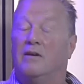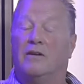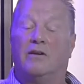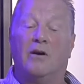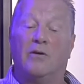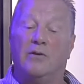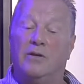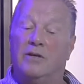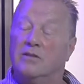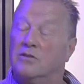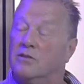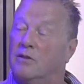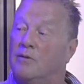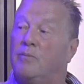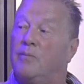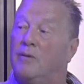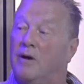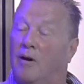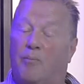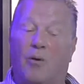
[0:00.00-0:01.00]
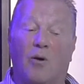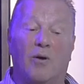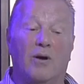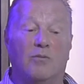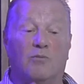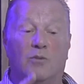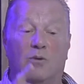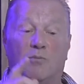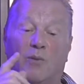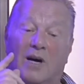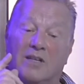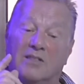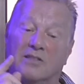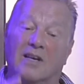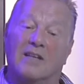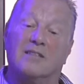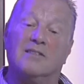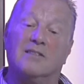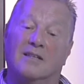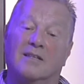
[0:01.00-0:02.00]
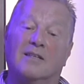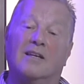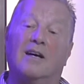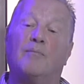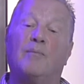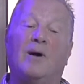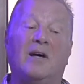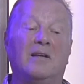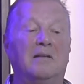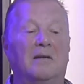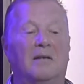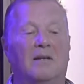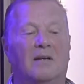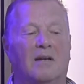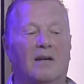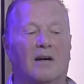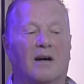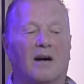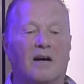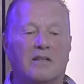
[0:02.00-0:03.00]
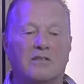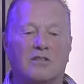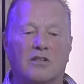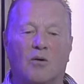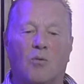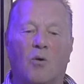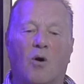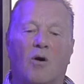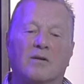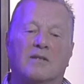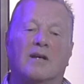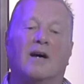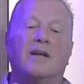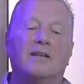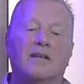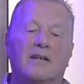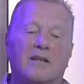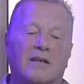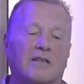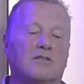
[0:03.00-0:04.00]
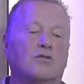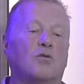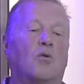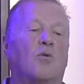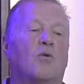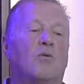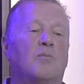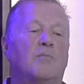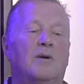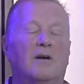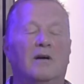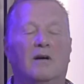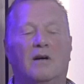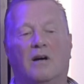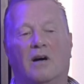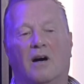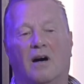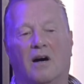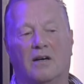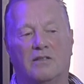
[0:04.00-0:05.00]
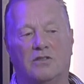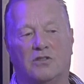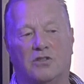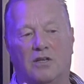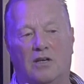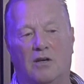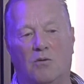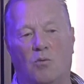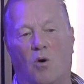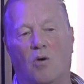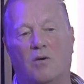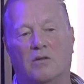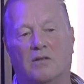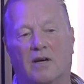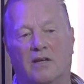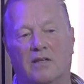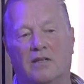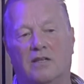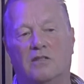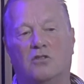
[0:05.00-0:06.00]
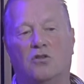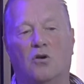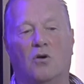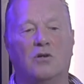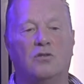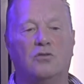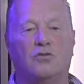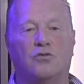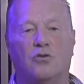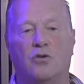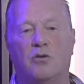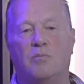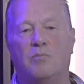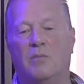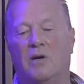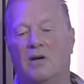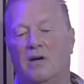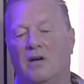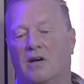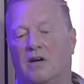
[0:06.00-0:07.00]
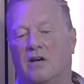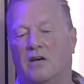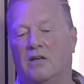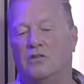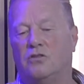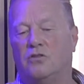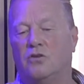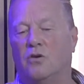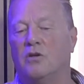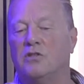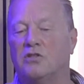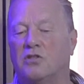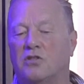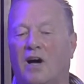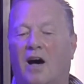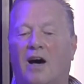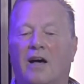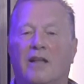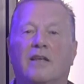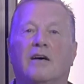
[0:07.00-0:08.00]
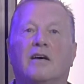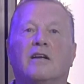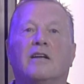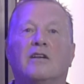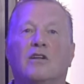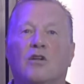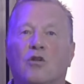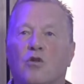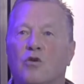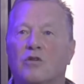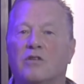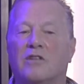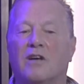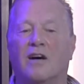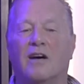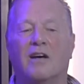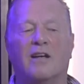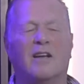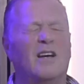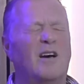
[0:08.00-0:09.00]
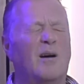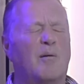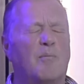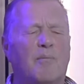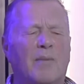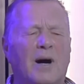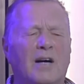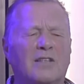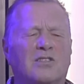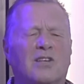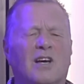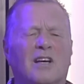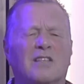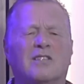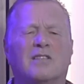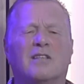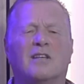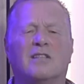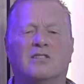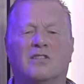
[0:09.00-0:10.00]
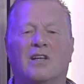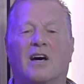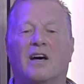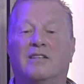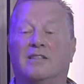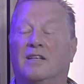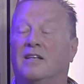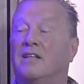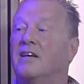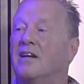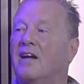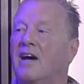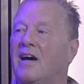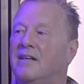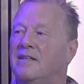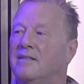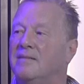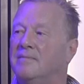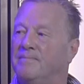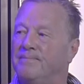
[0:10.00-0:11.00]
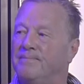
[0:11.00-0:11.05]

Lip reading: Now here's a point when my sister came in, and she walked into this home, and she walked into John's room, and John sat there and he looked at her. My sister started crying.